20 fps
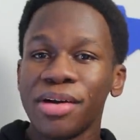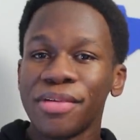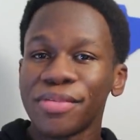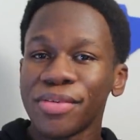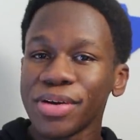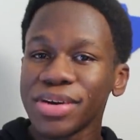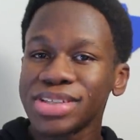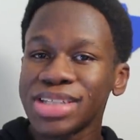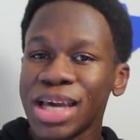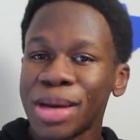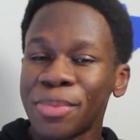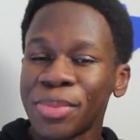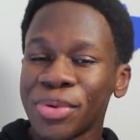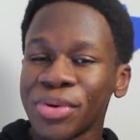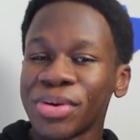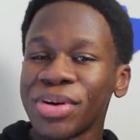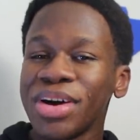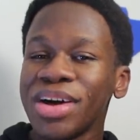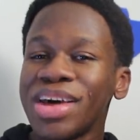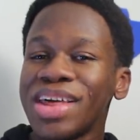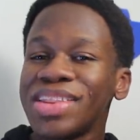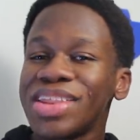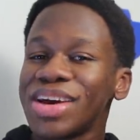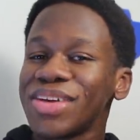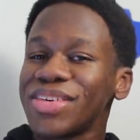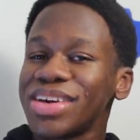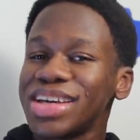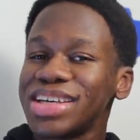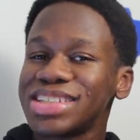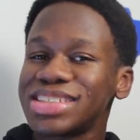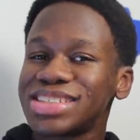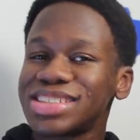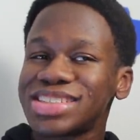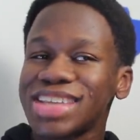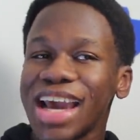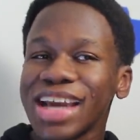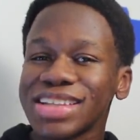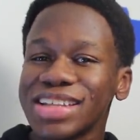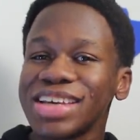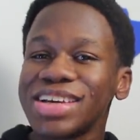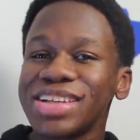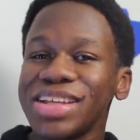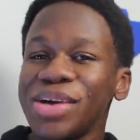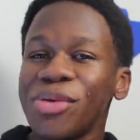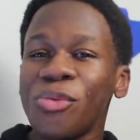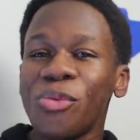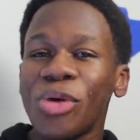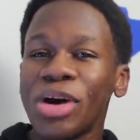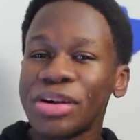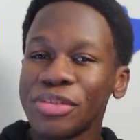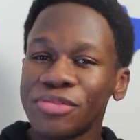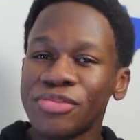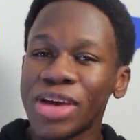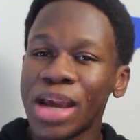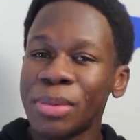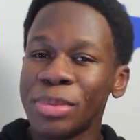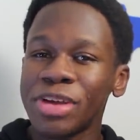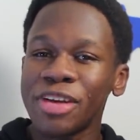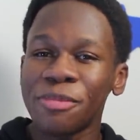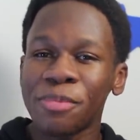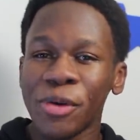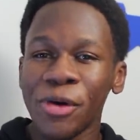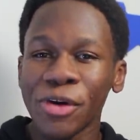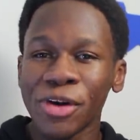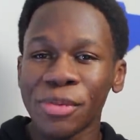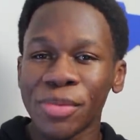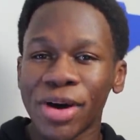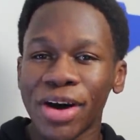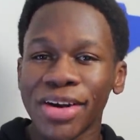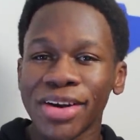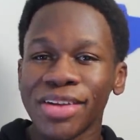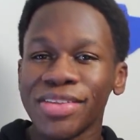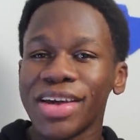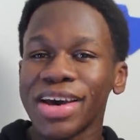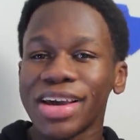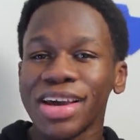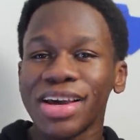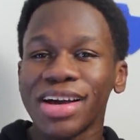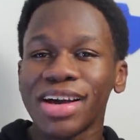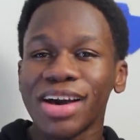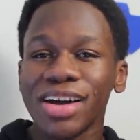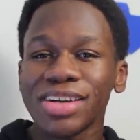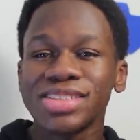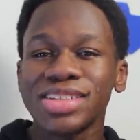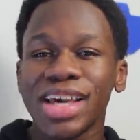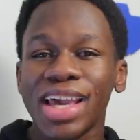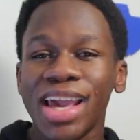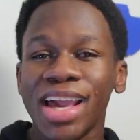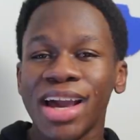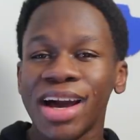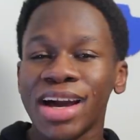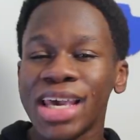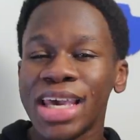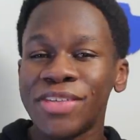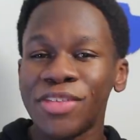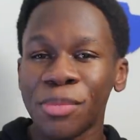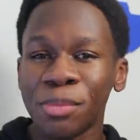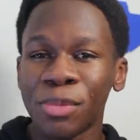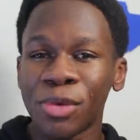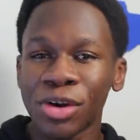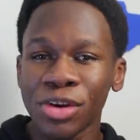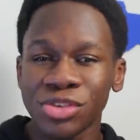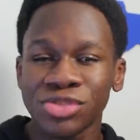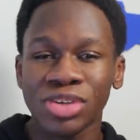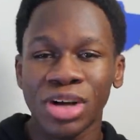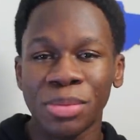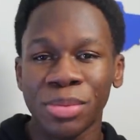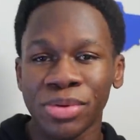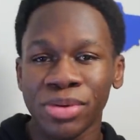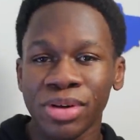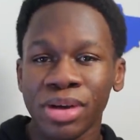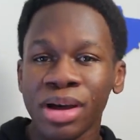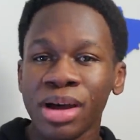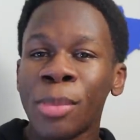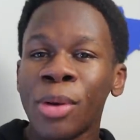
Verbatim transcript: For example, there is technically one family of Pokemon that can cause the AI even more trouble,